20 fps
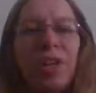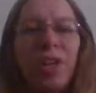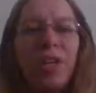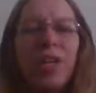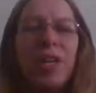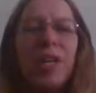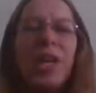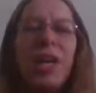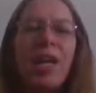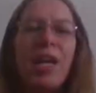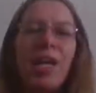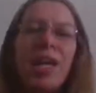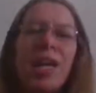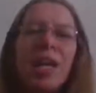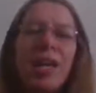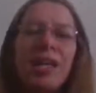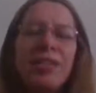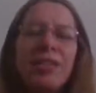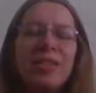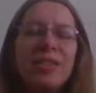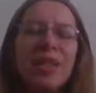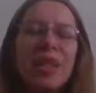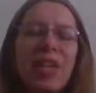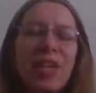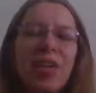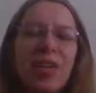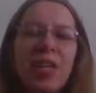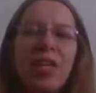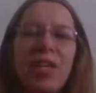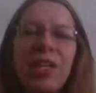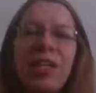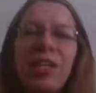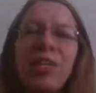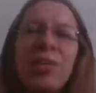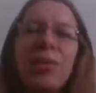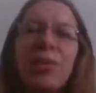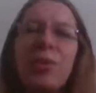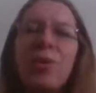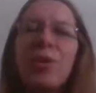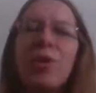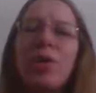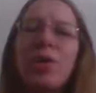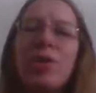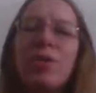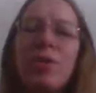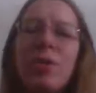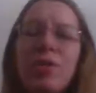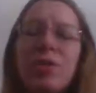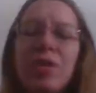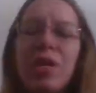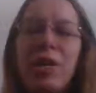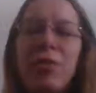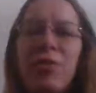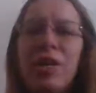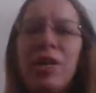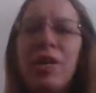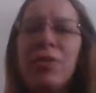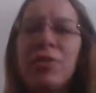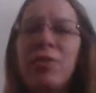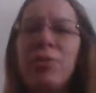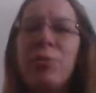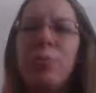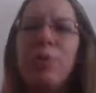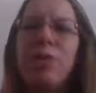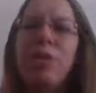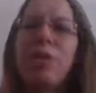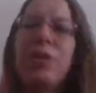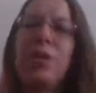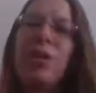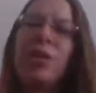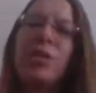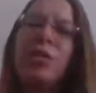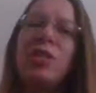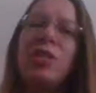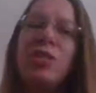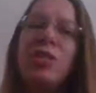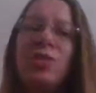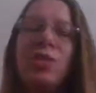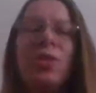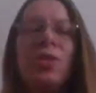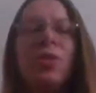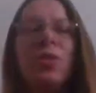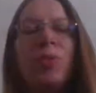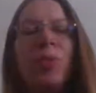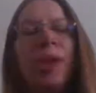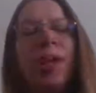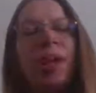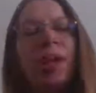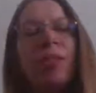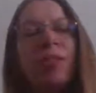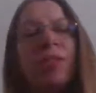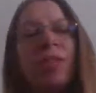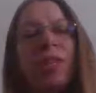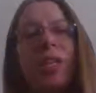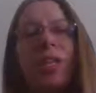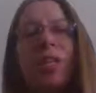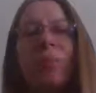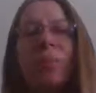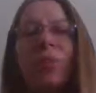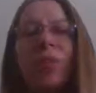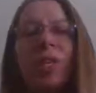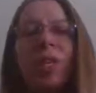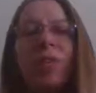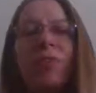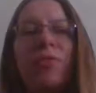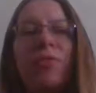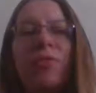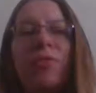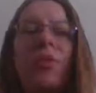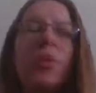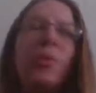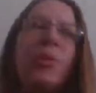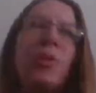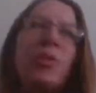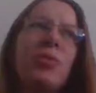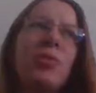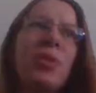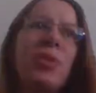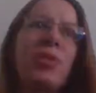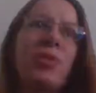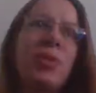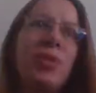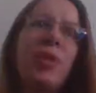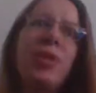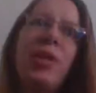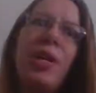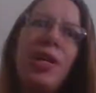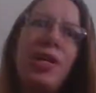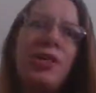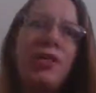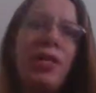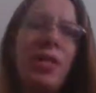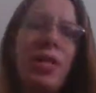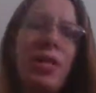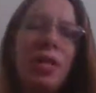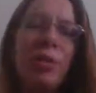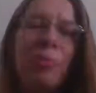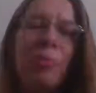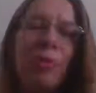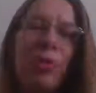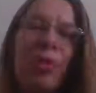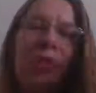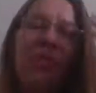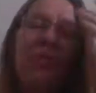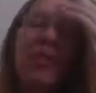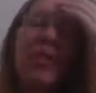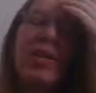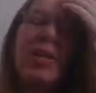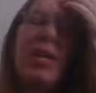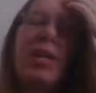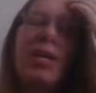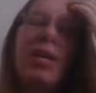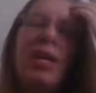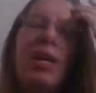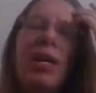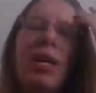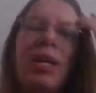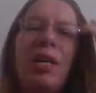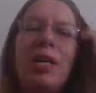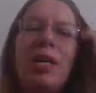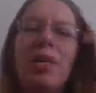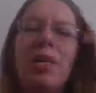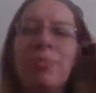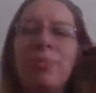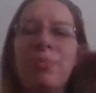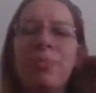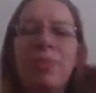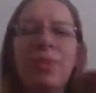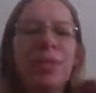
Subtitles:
Right. Hey guys, it's Kara here, or as a lot of you guys know me here on YouTube as Saiyana Brief. I'm also on Twitter at Saiyana Brief. My